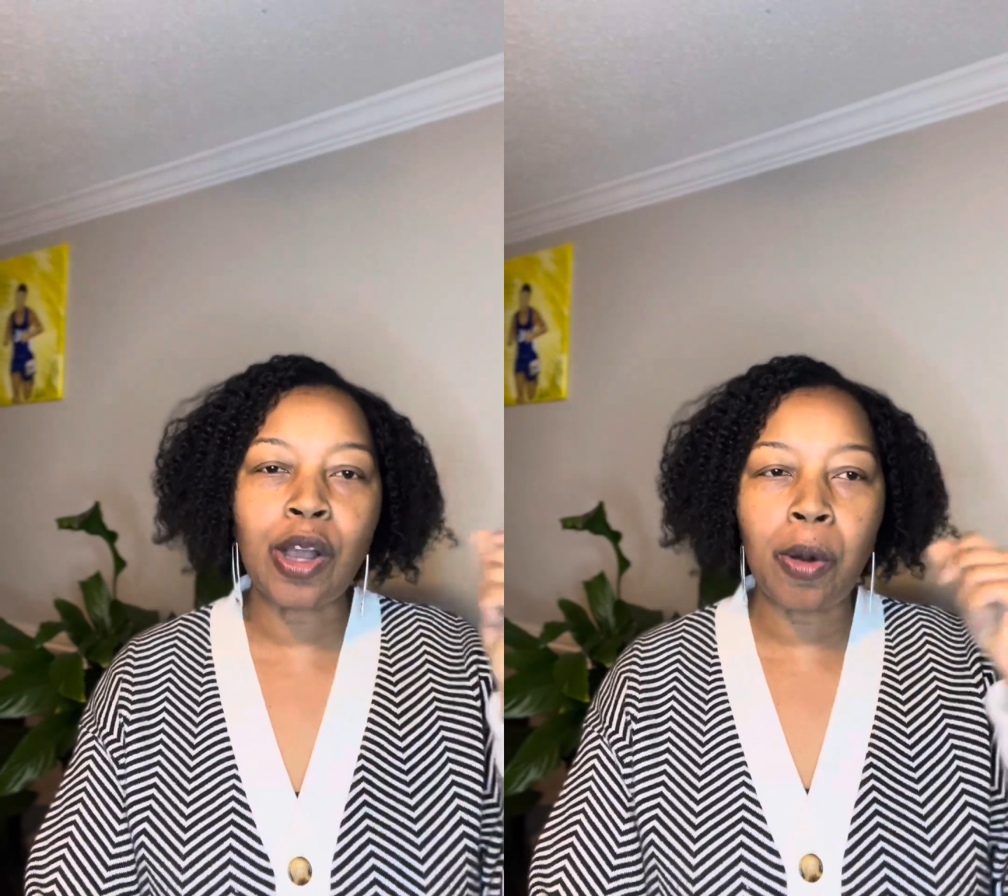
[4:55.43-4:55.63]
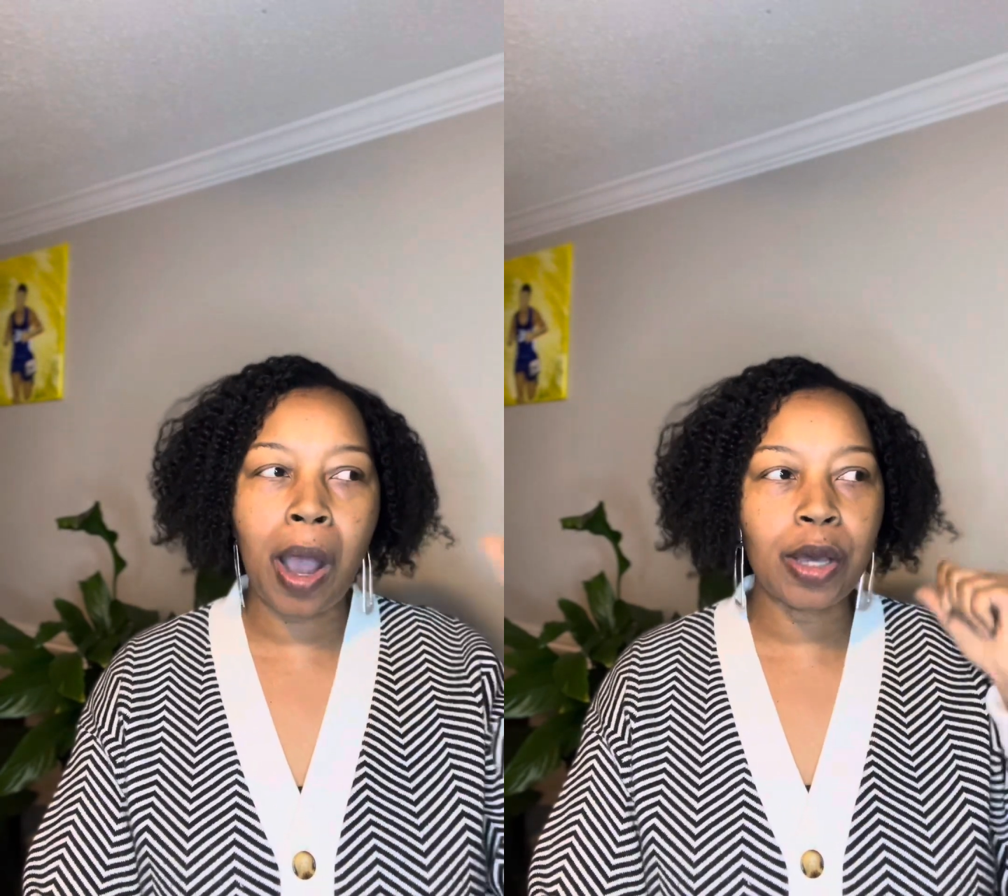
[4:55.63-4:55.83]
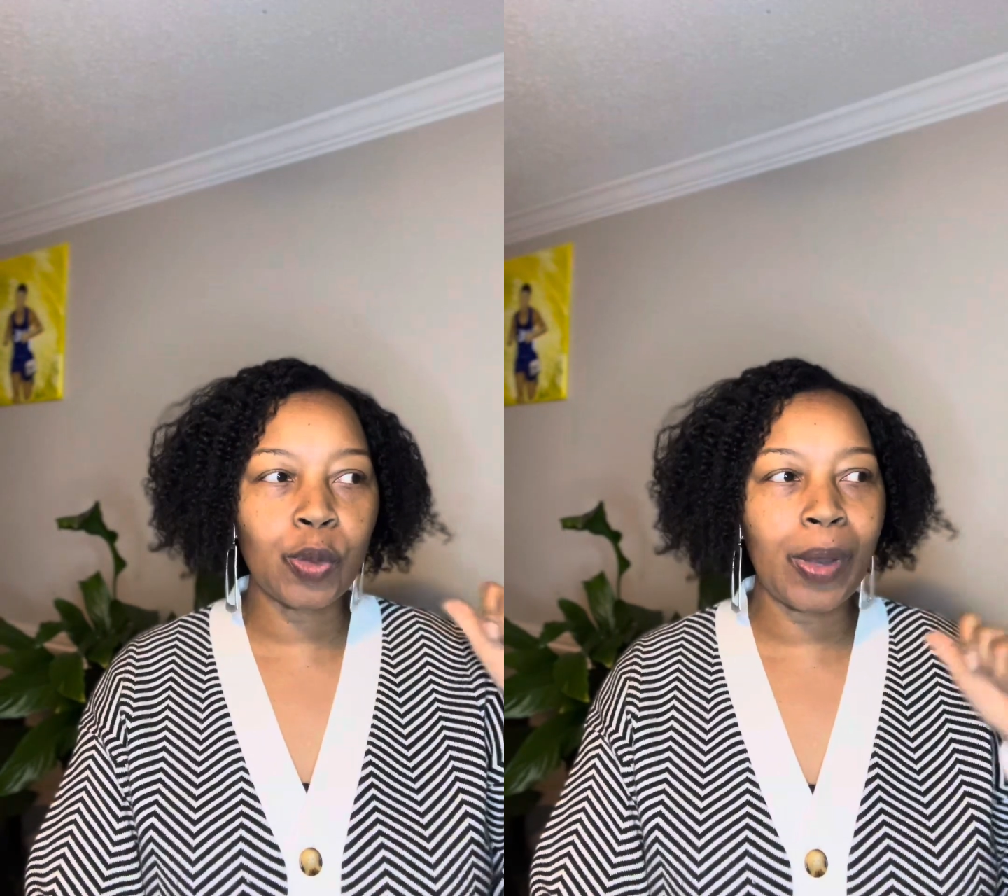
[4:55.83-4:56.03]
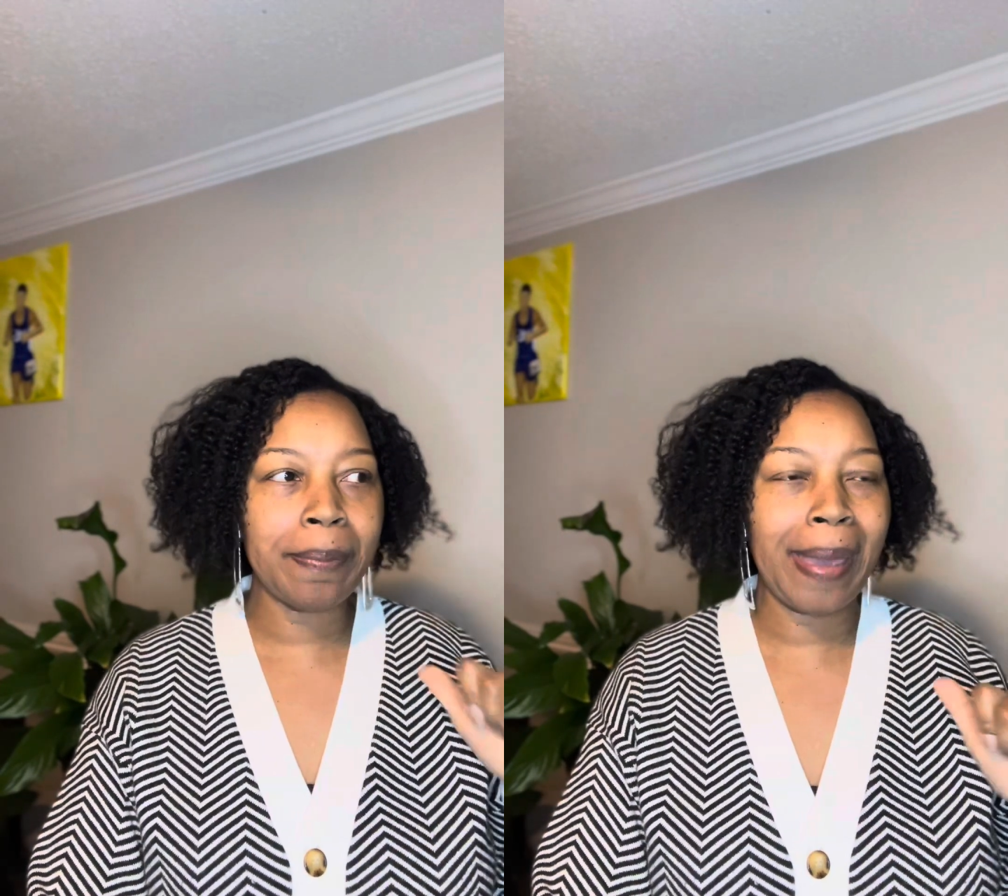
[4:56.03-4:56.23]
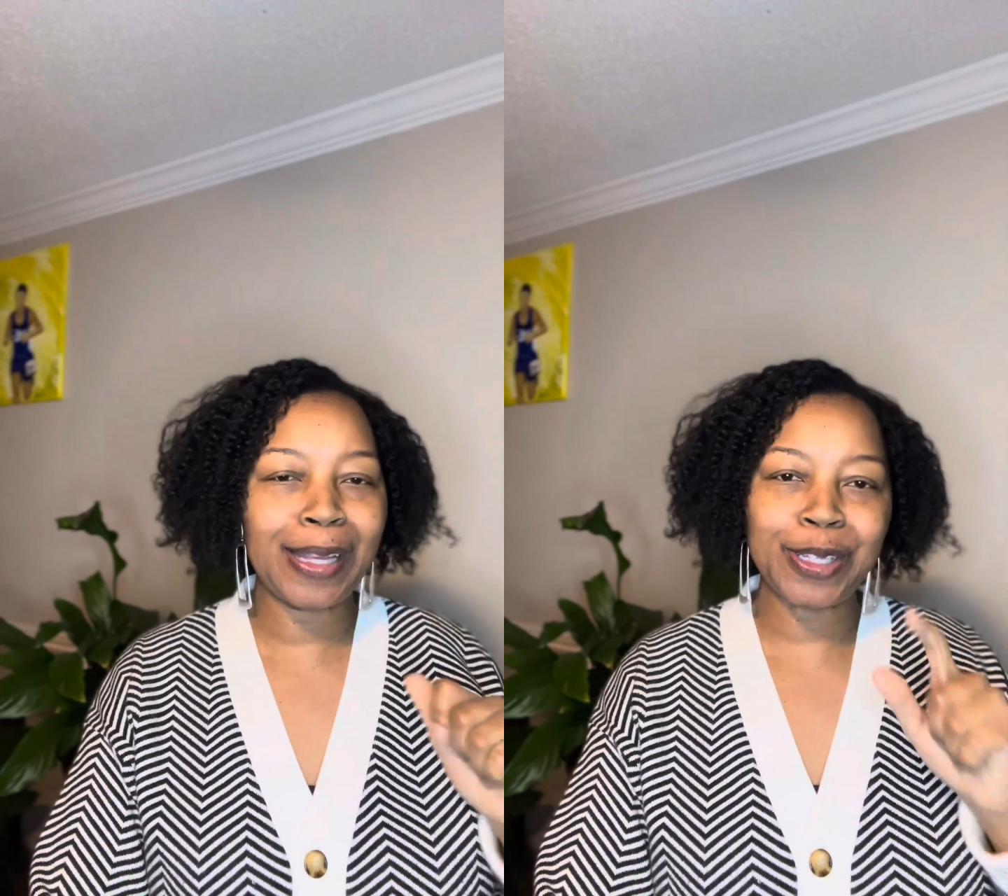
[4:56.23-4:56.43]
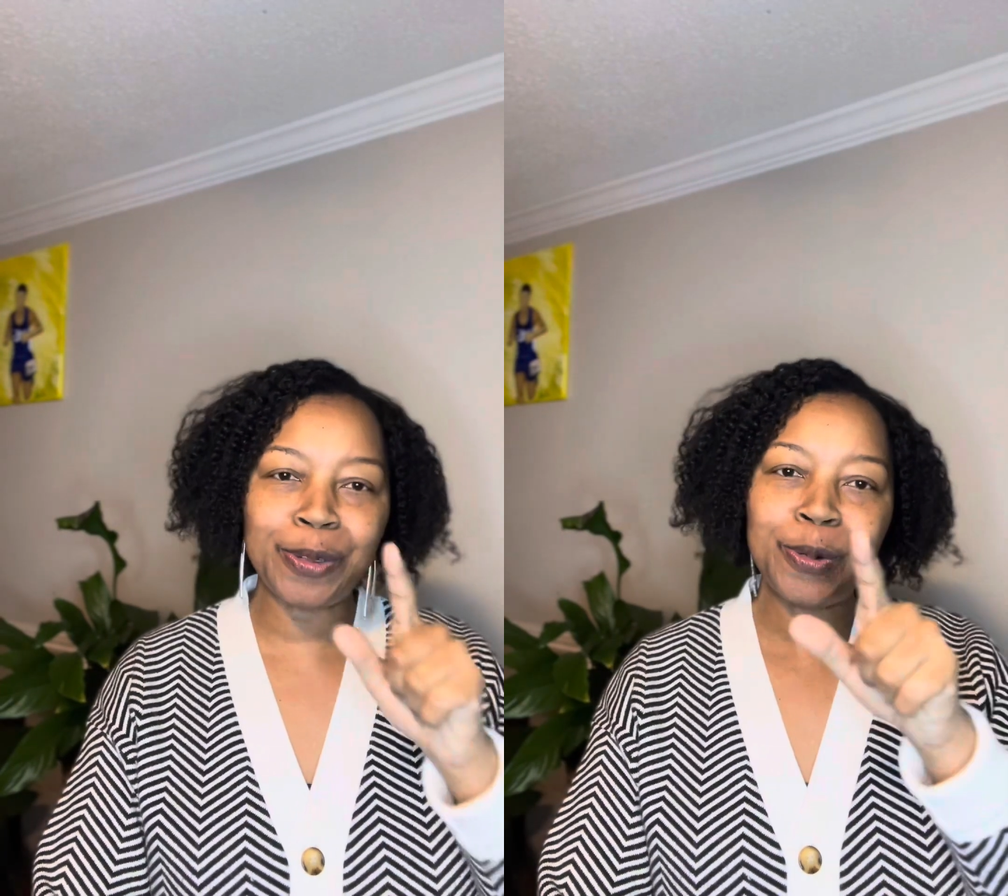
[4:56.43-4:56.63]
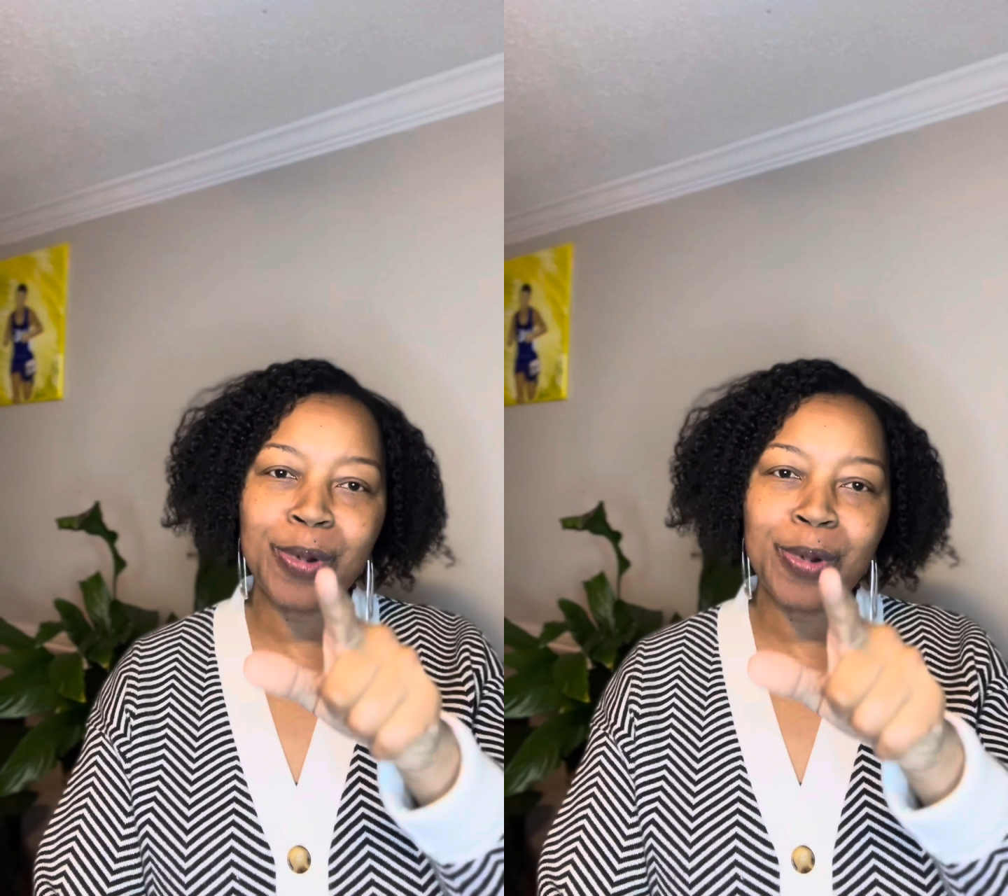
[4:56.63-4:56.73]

go all the way back to,